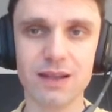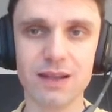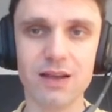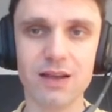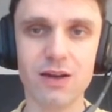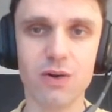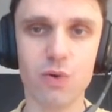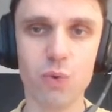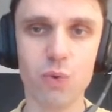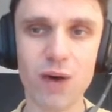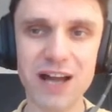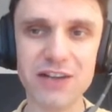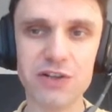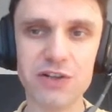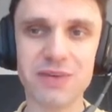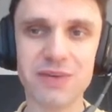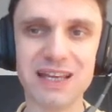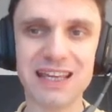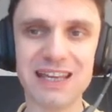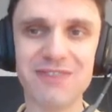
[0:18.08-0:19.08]
Why do
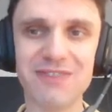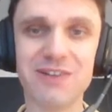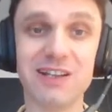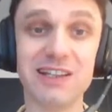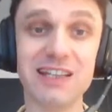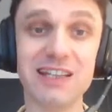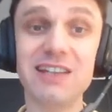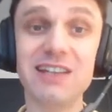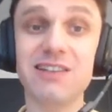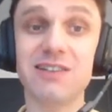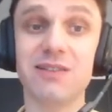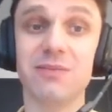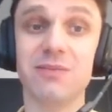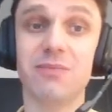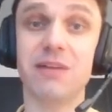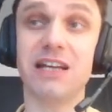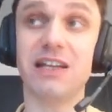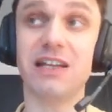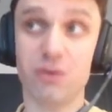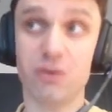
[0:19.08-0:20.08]
we even need
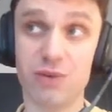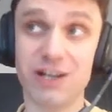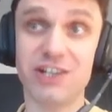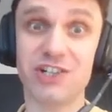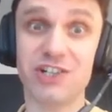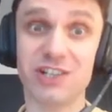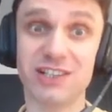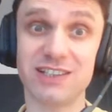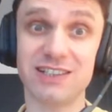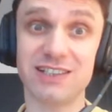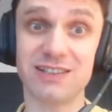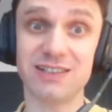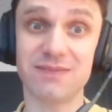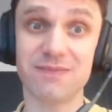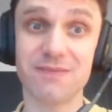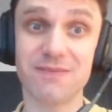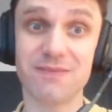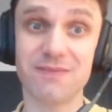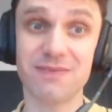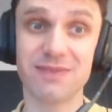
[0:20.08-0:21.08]
many questions?
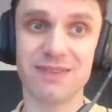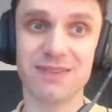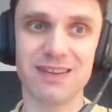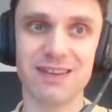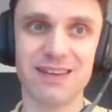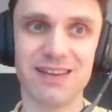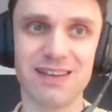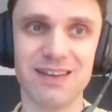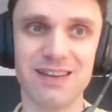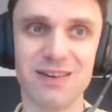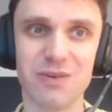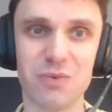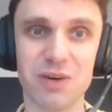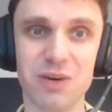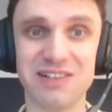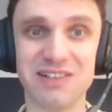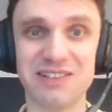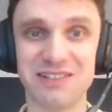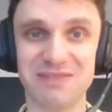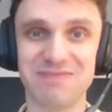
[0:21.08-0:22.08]

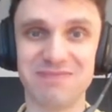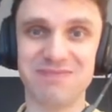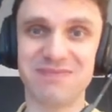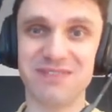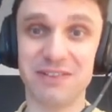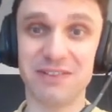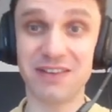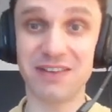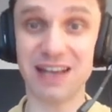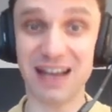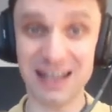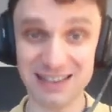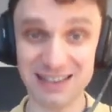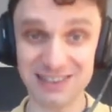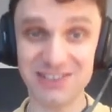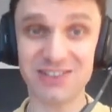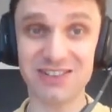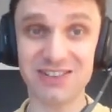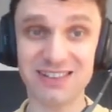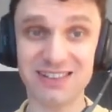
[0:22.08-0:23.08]
Well, the
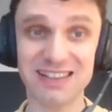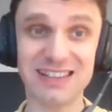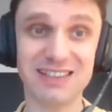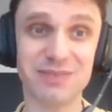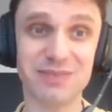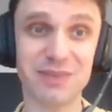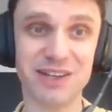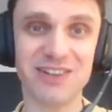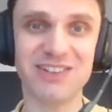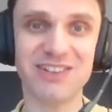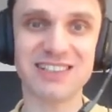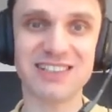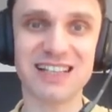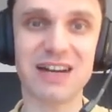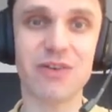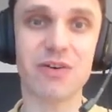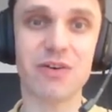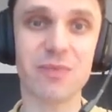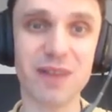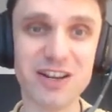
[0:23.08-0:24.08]
answer is because
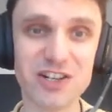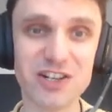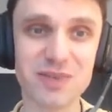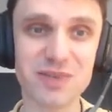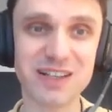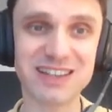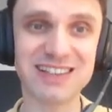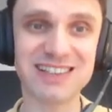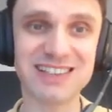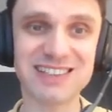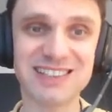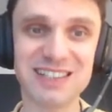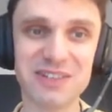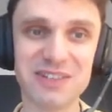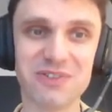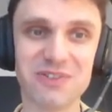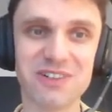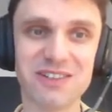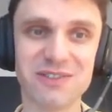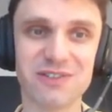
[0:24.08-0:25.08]
our measurement is
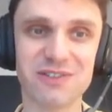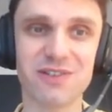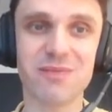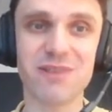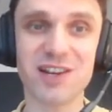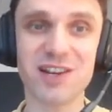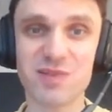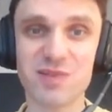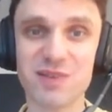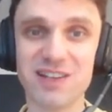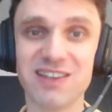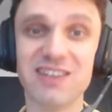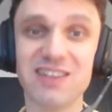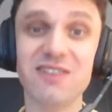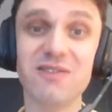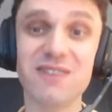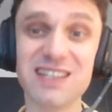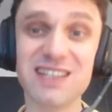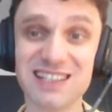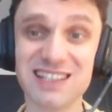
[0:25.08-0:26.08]
different from measurement in
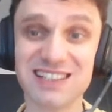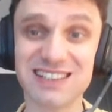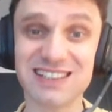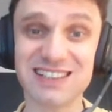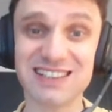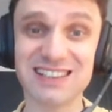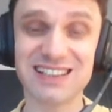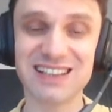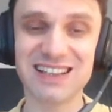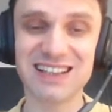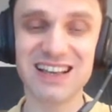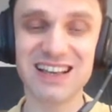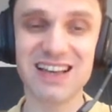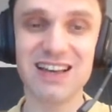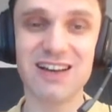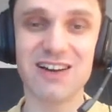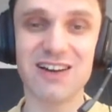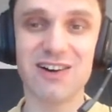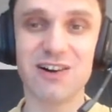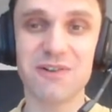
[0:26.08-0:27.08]
physics.
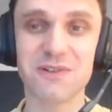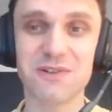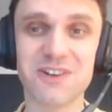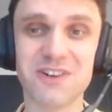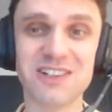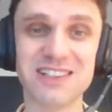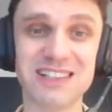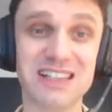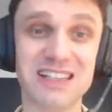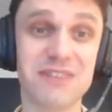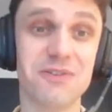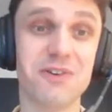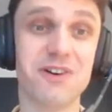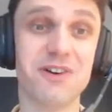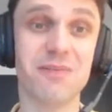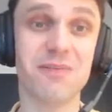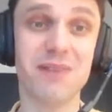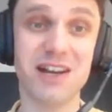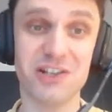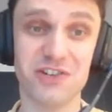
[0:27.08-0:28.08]
Of course, if you are
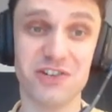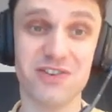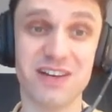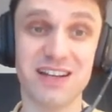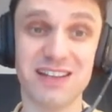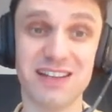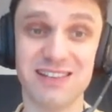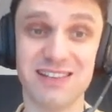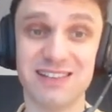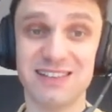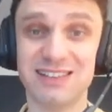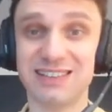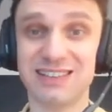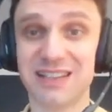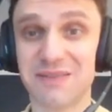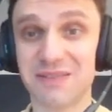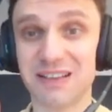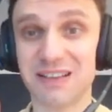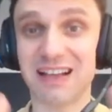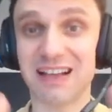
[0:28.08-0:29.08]
measuring
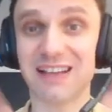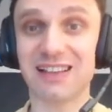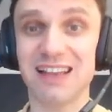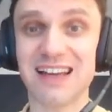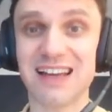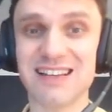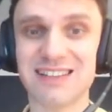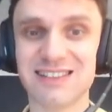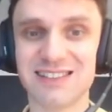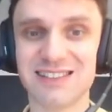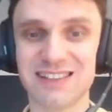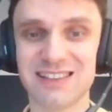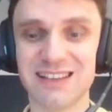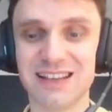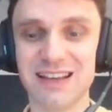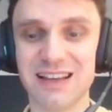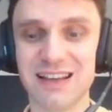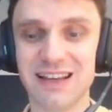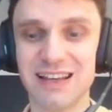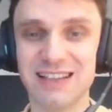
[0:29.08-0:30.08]
something like length,
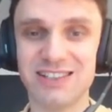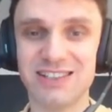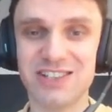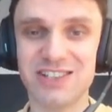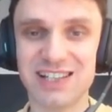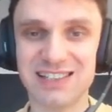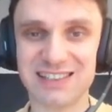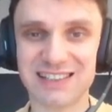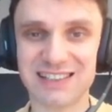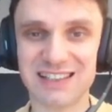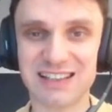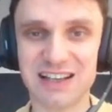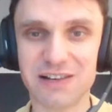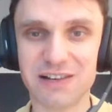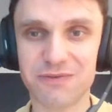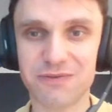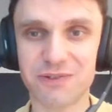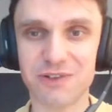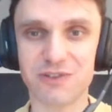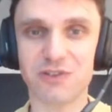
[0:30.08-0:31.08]
it's just
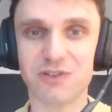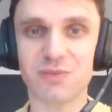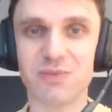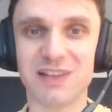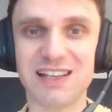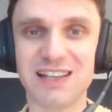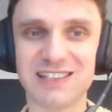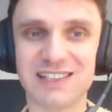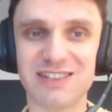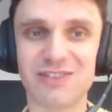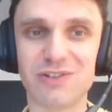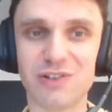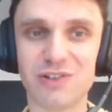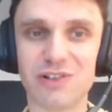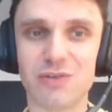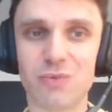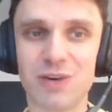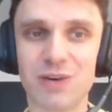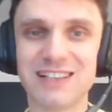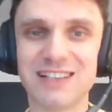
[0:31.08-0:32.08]
enough for you to place a ruler
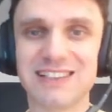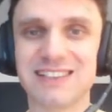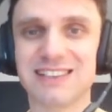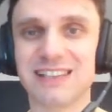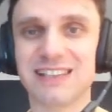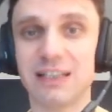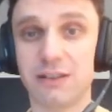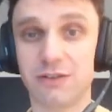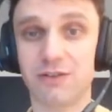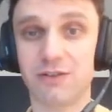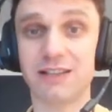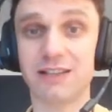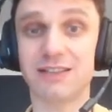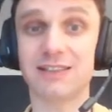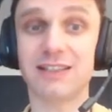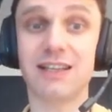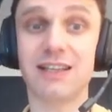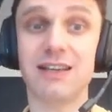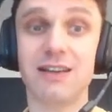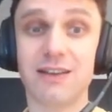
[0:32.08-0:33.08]
once and you can
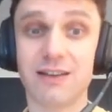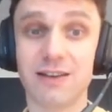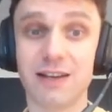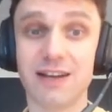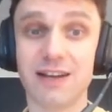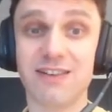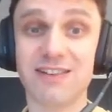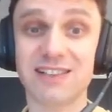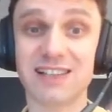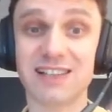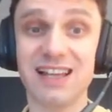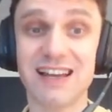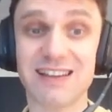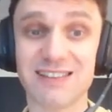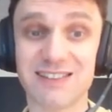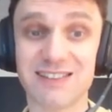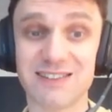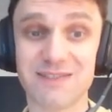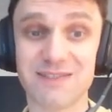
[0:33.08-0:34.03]
see here is length.